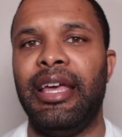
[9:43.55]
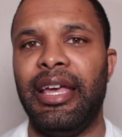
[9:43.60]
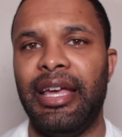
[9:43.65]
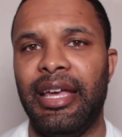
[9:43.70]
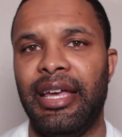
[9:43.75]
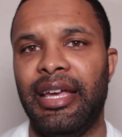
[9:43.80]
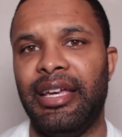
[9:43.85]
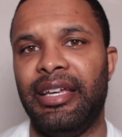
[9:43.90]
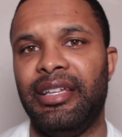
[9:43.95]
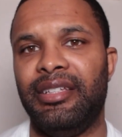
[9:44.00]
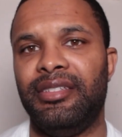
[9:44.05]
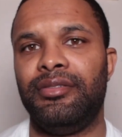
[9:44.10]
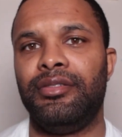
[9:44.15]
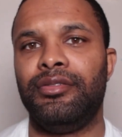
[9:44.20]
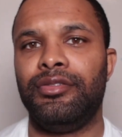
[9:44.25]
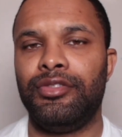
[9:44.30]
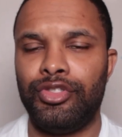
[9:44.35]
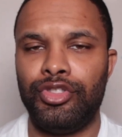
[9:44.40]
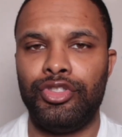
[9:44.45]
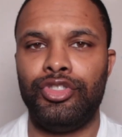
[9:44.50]
And
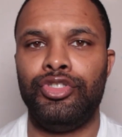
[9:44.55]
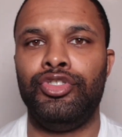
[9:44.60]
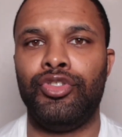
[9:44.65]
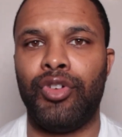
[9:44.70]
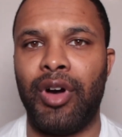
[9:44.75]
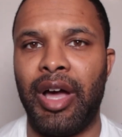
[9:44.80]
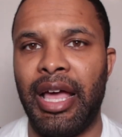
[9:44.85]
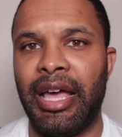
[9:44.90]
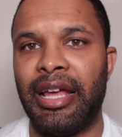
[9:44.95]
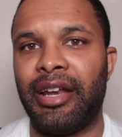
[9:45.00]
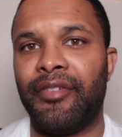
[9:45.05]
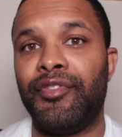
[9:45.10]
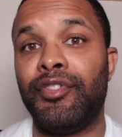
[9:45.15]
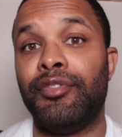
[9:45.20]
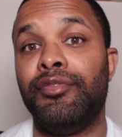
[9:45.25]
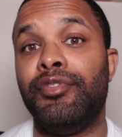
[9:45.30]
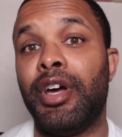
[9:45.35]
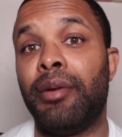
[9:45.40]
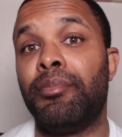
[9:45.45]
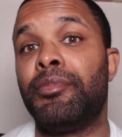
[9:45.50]
you know, I had a
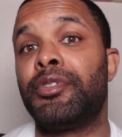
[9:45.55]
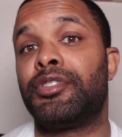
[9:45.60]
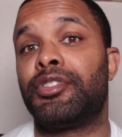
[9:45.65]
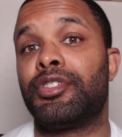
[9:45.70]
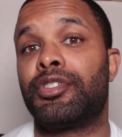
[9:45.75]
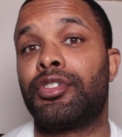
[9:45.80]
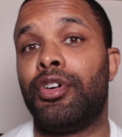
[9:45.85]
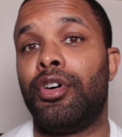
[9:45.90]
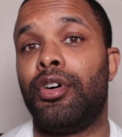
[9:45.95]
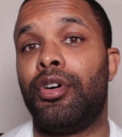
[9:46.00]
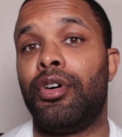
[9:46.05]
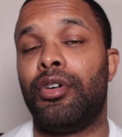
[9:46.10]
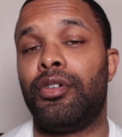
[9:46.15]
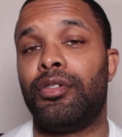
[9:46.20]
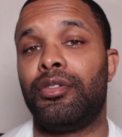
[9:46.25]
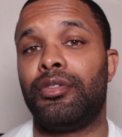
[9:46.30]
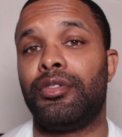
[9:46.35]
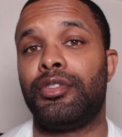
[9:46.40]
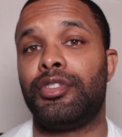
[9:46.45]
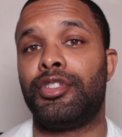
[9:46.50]
few numbers to call.
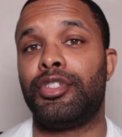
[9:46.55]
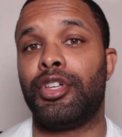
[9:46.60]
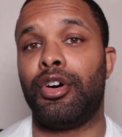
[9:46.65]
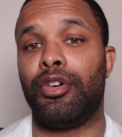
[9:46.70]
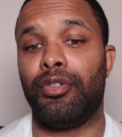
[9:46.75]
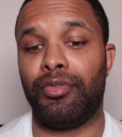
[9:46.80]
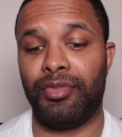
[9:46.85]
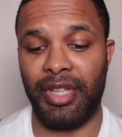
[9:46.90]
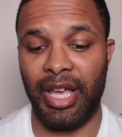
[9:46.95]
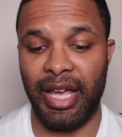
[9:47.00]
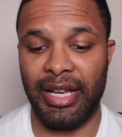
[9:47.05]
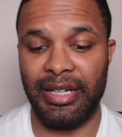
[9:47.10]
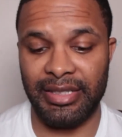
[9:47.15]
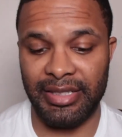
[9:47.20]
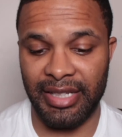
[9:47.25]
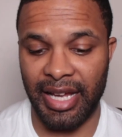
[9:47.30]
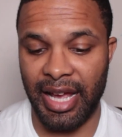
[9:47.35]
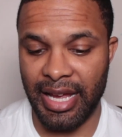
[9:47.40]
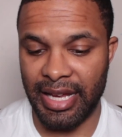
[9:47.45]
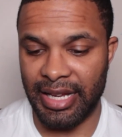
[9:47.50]
So
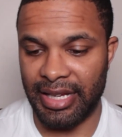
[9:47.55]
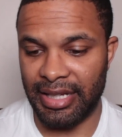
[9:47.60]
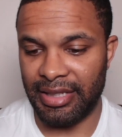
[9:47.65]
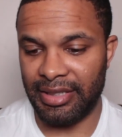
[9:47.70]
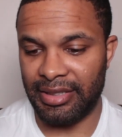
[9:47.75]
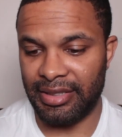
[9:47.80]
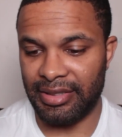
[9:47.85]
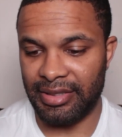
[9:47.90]
that day,